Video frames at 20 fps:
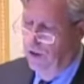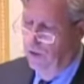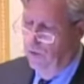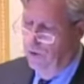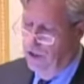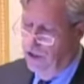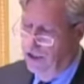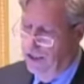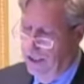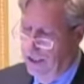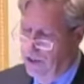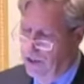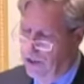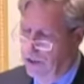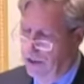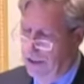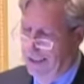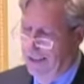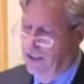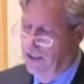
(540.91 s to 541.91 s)
which
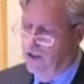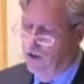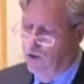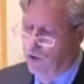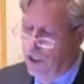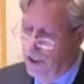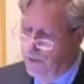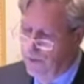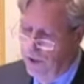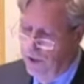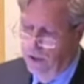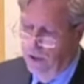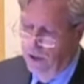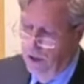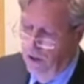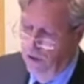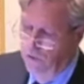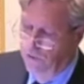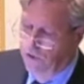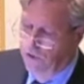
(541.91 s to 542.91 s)
tested extremely
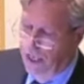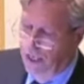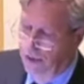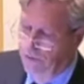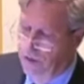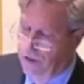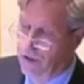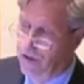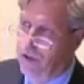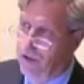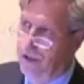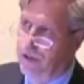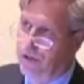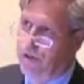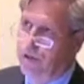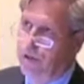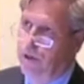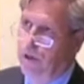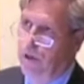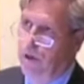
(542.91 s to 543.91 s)
low, 5 and 6